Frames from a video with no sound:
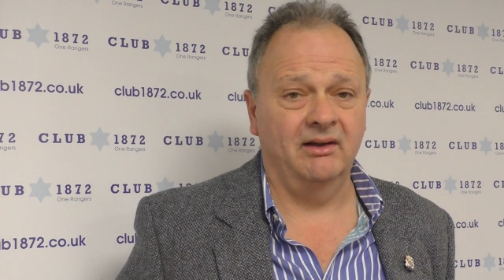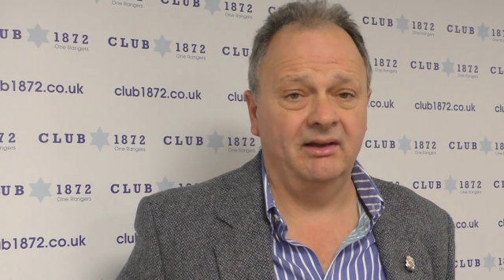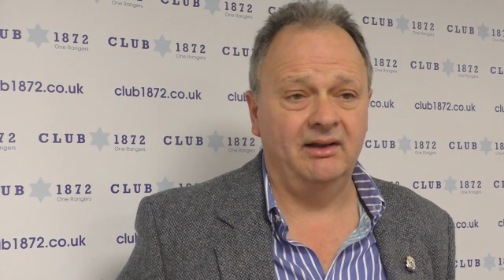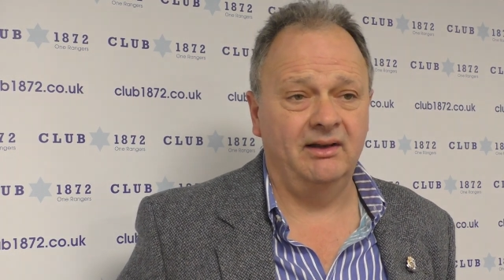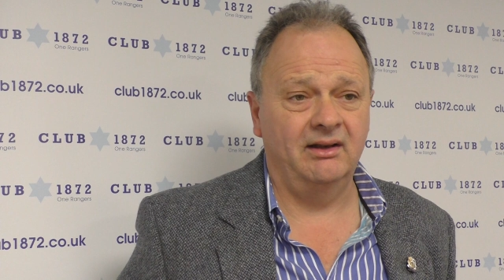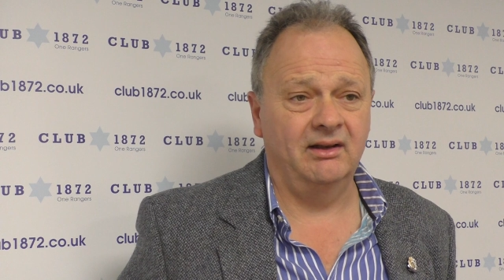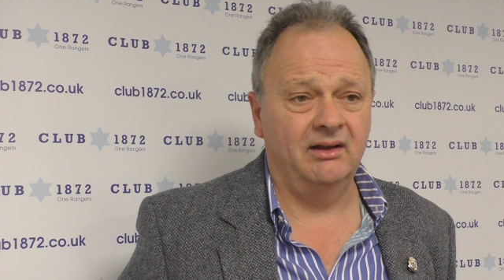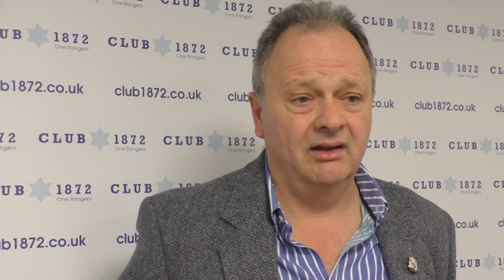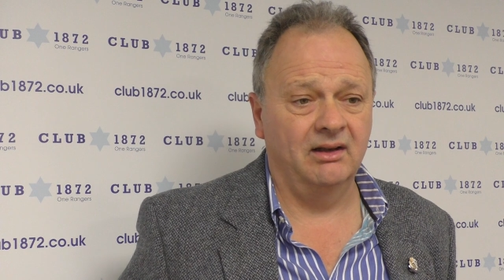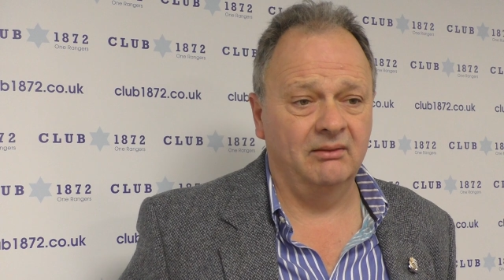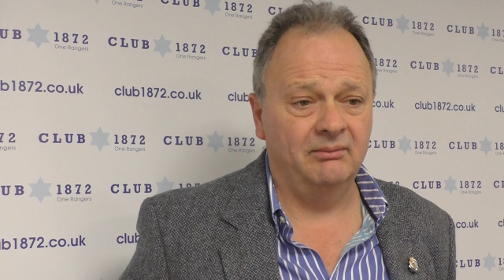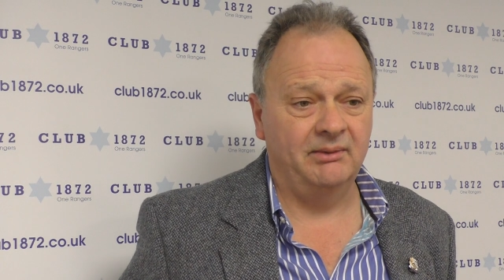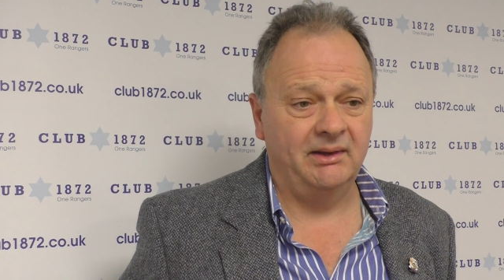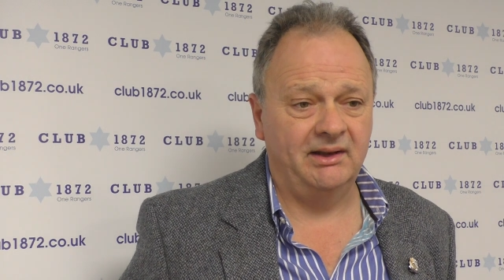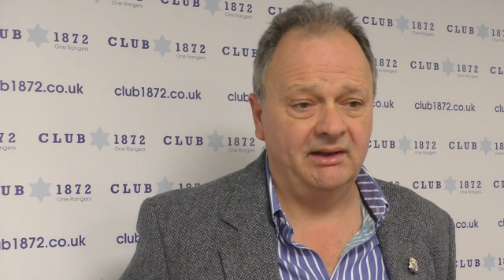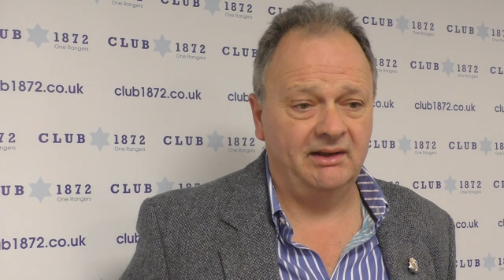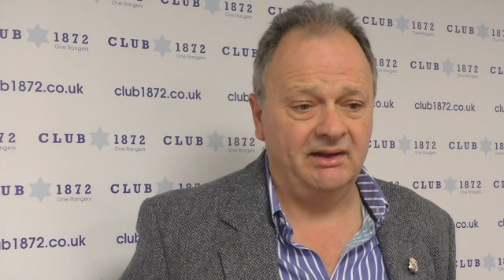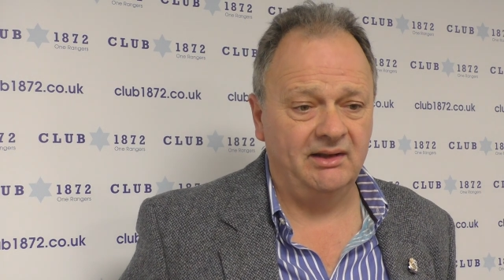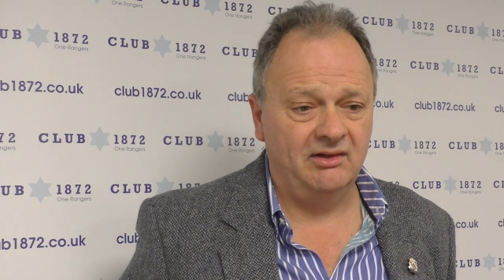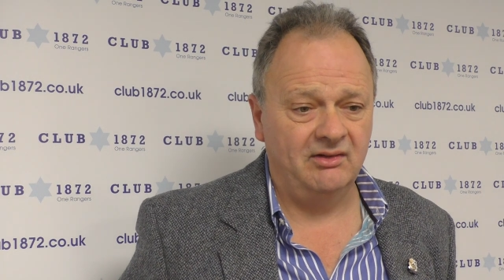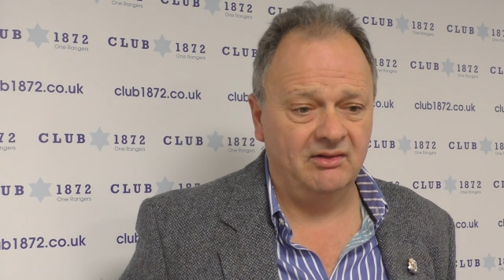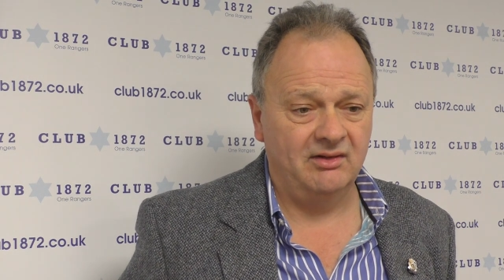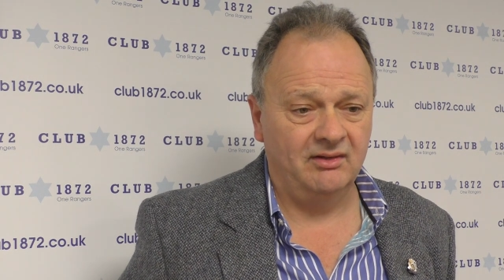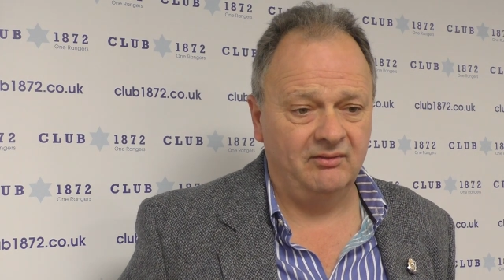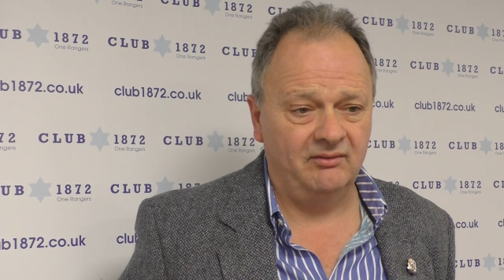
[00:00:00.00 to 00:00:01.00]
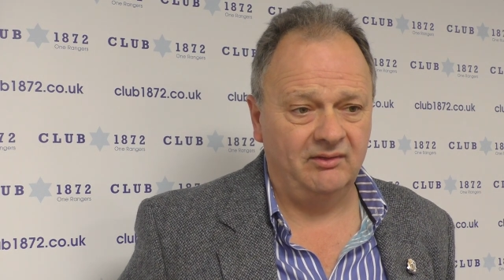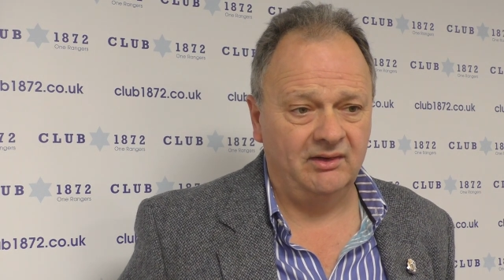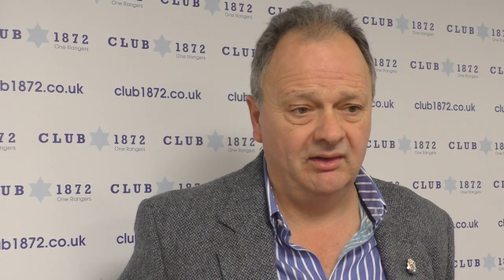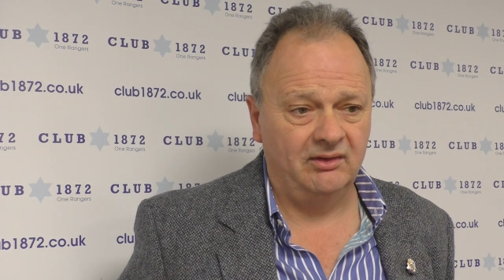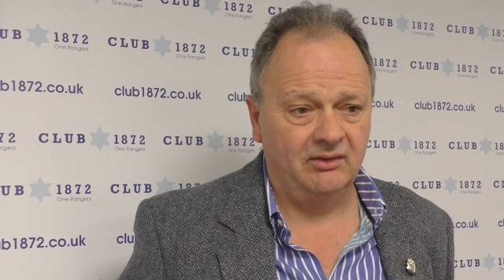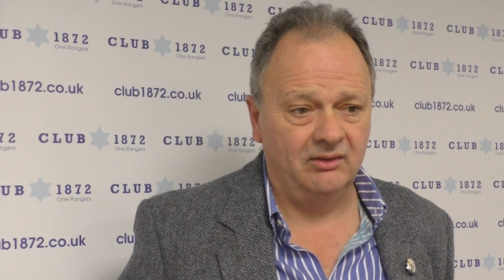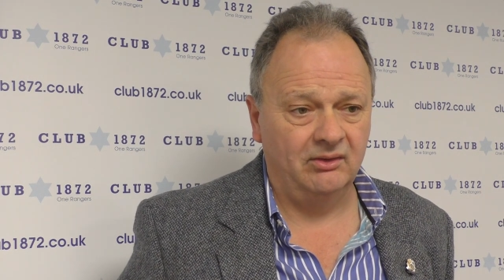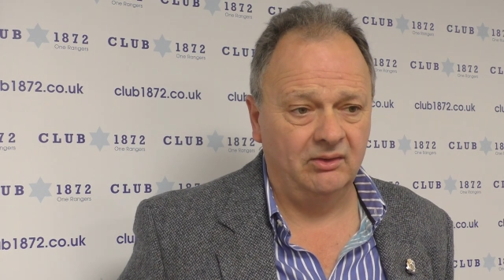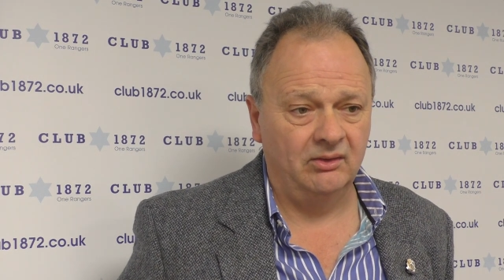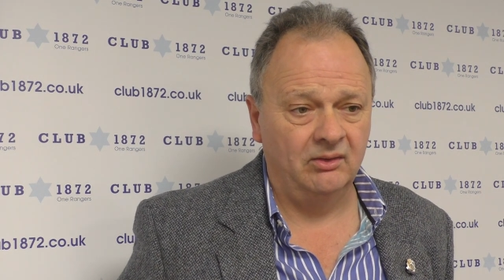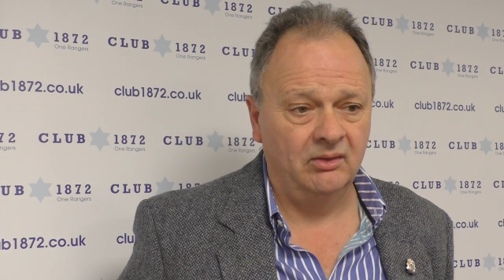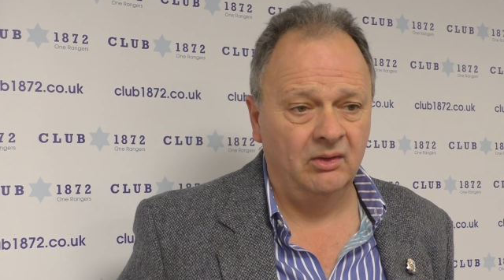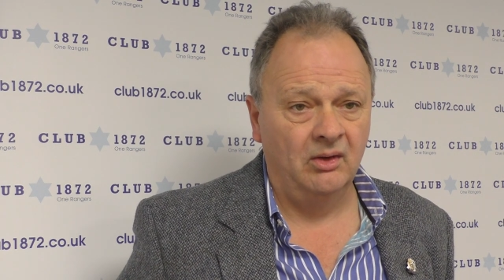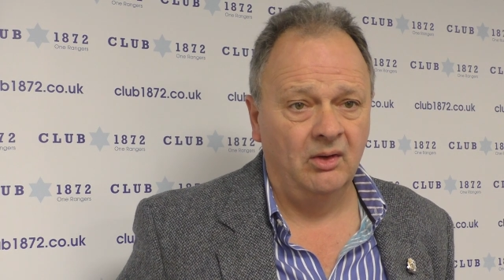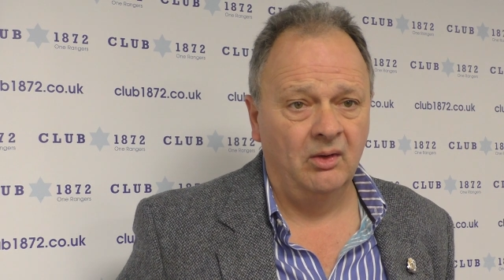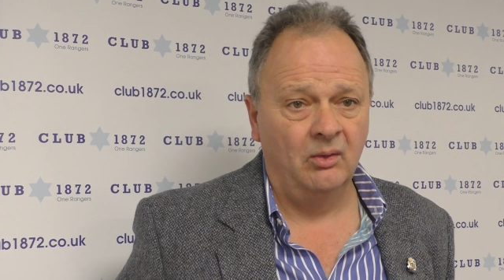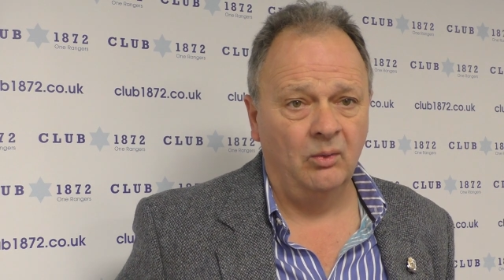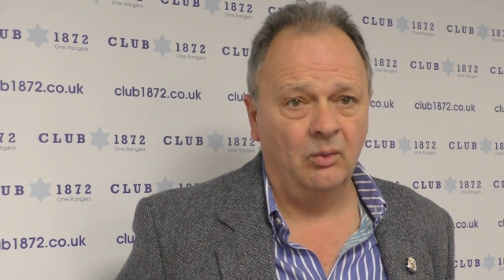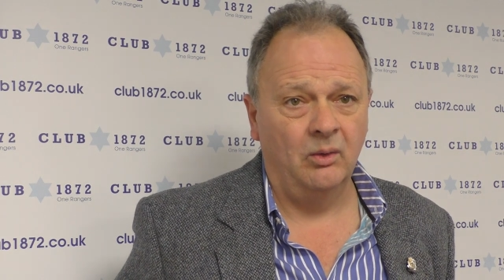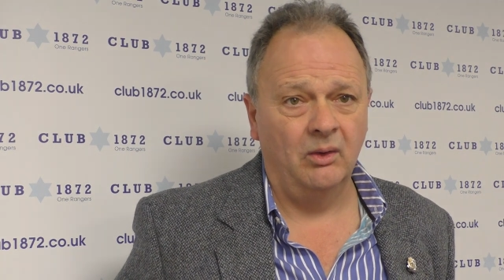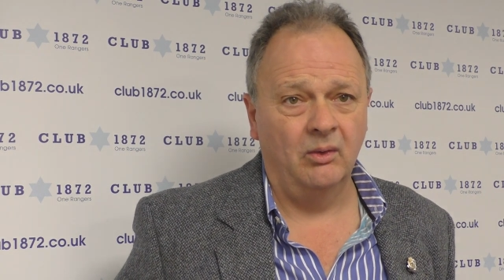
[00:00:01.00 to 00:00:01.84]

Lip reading: like Club 1872,